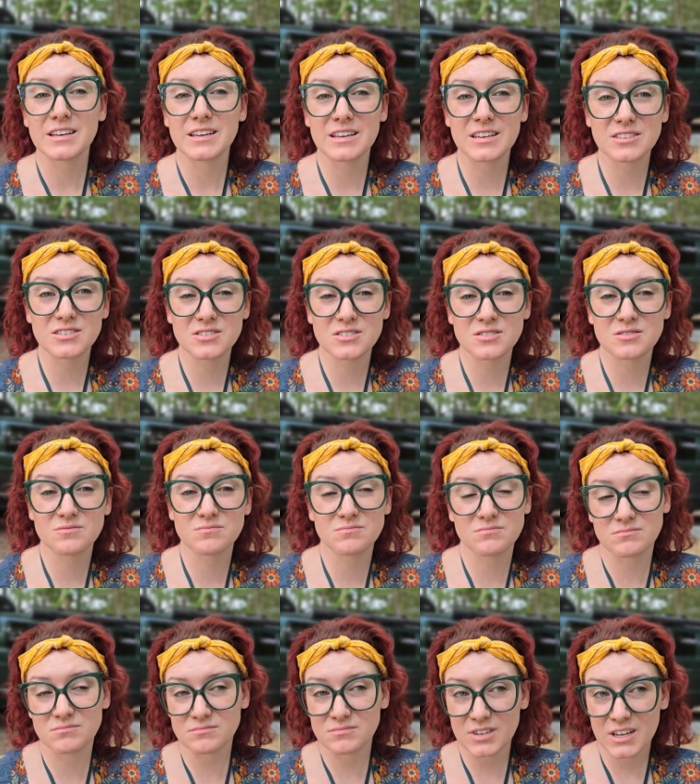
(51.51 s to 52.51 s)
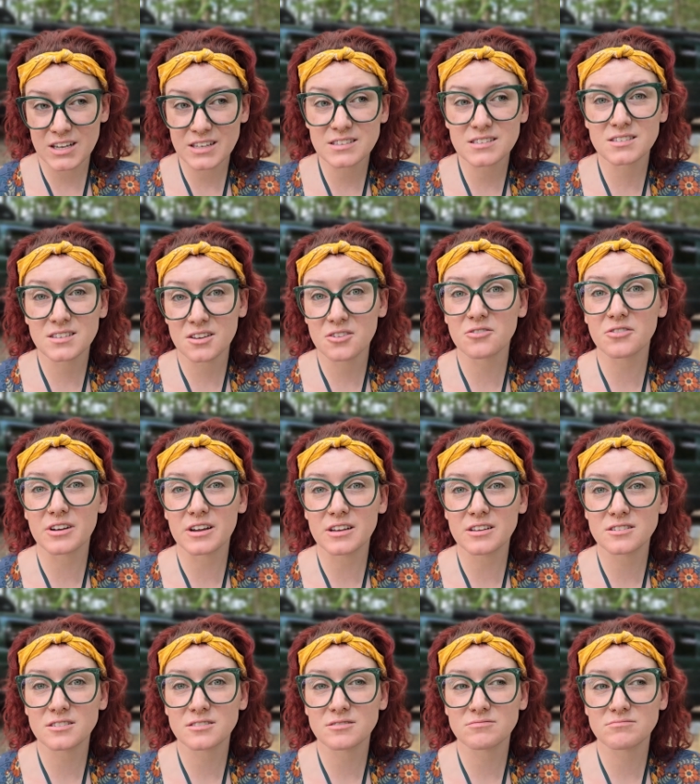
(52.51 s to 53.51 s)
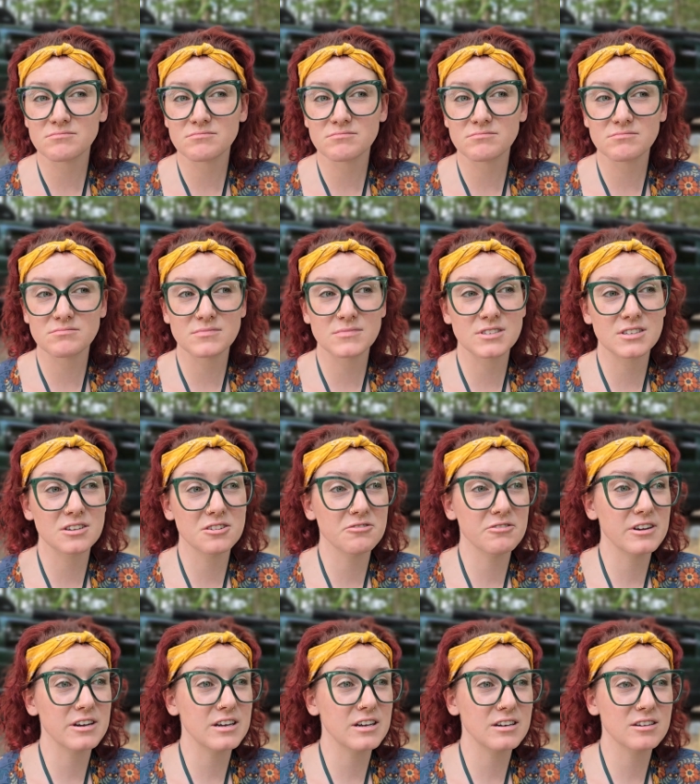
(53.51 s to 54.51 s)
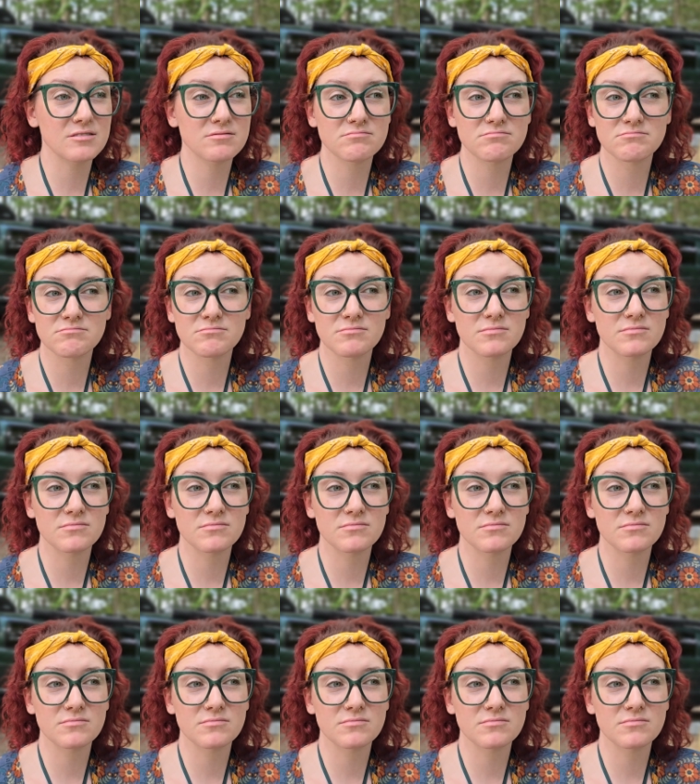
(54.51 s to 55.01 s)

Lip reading: it's considerate during,